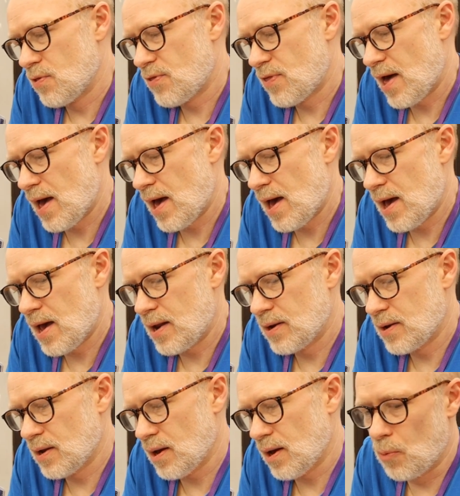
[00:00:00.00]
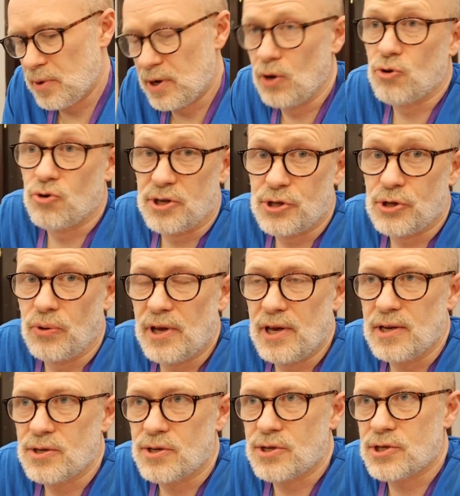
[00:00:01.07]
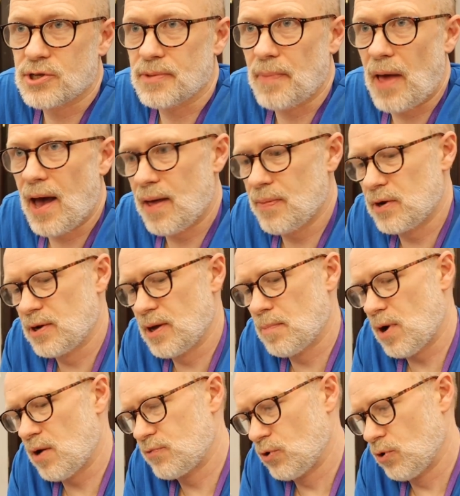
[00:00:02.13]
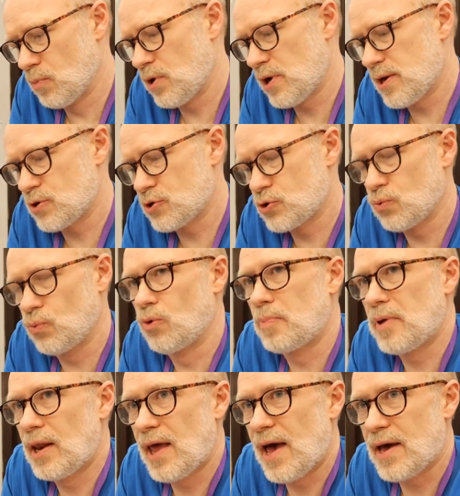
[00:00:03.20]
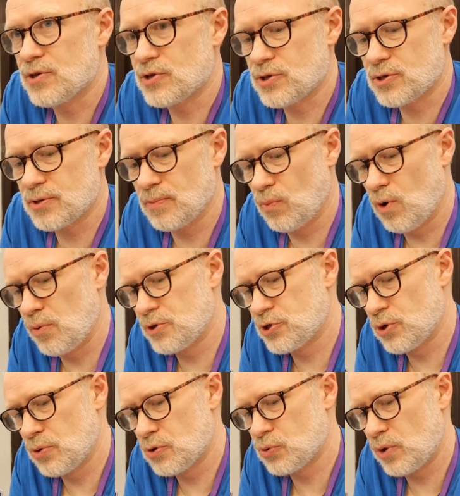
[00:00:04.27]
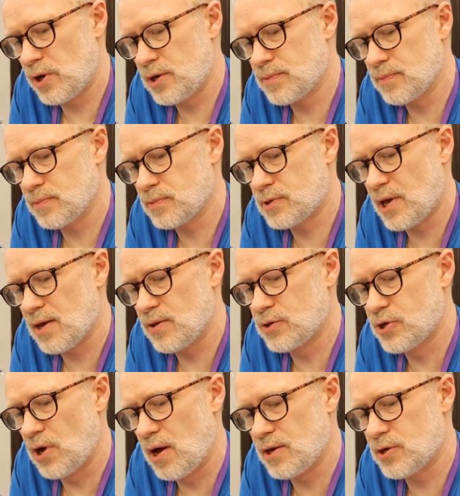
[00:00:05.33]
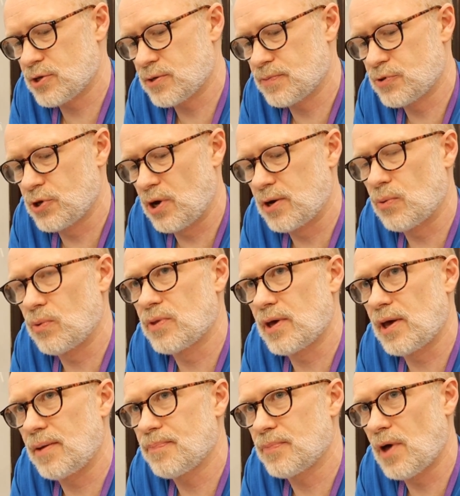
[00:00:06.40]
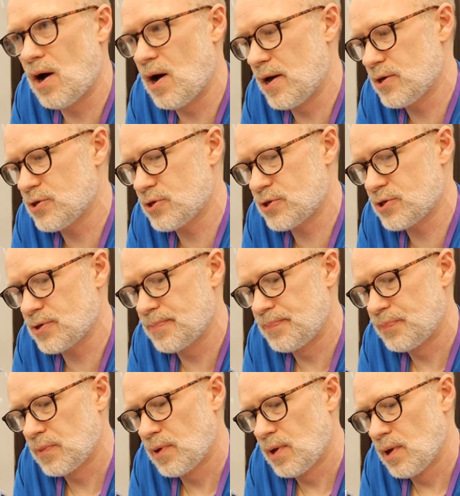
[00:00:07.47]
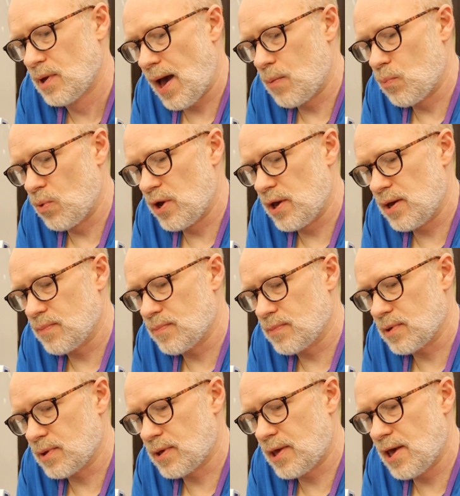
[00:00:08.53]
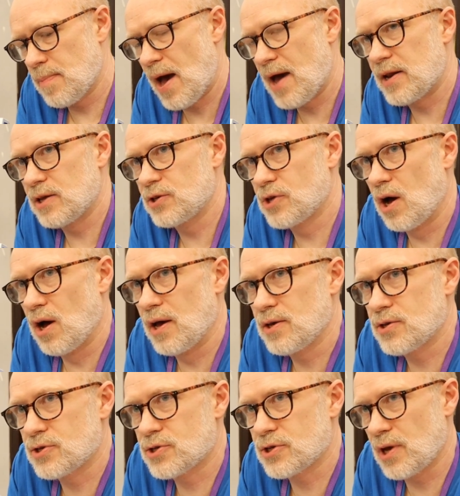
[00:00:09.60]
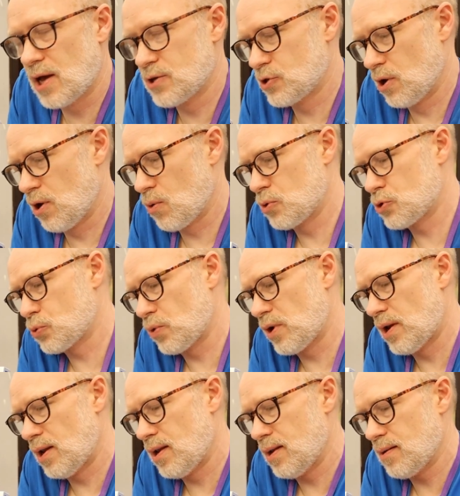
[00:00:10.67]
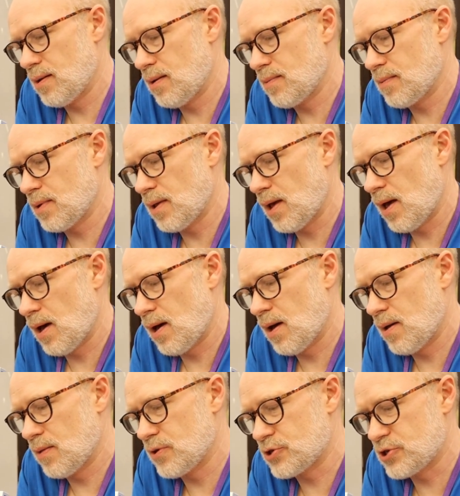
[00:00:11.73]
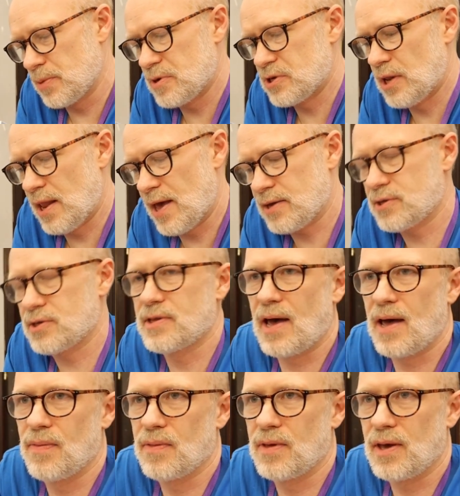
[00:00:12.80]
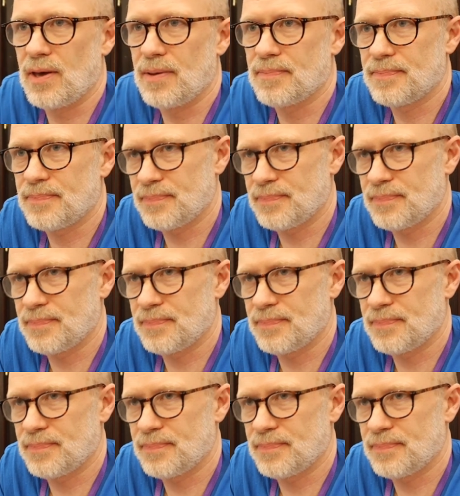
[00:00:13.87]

then there'll be no critical hits, and the number of normal hits will be less. What we do is we take the dice, starting with the highest, and we keep adding dice as long as the sum is less than the